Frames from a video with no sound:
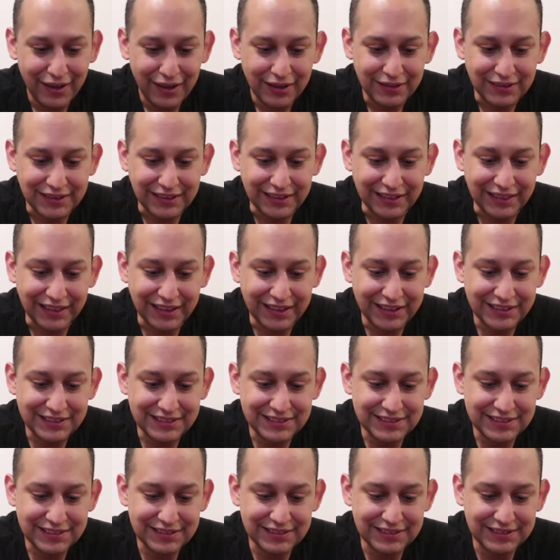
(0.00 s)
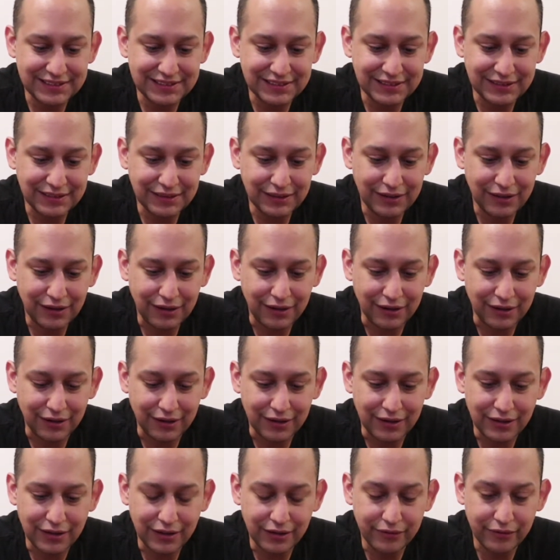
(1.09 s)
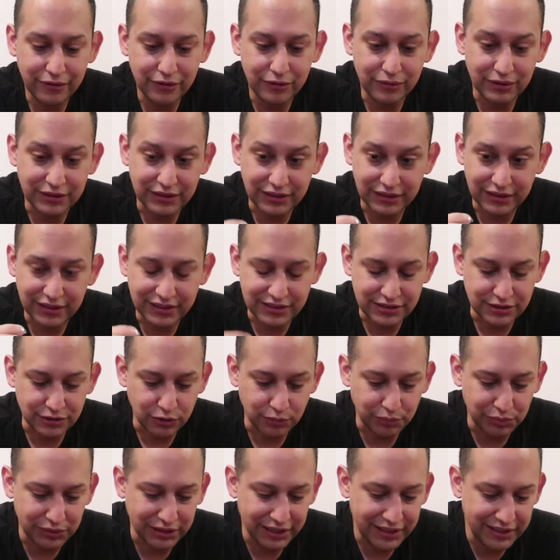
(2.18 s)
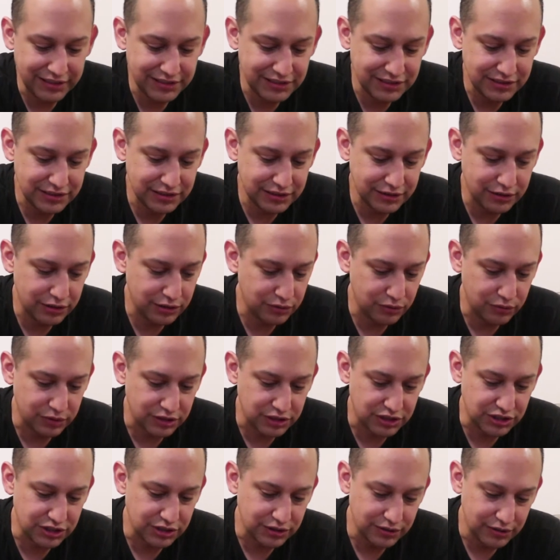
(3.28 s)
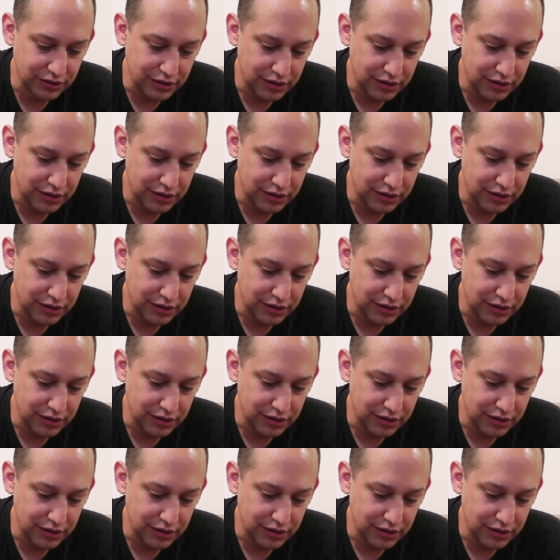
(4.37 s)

The lenses are covered with a nice little plastic, which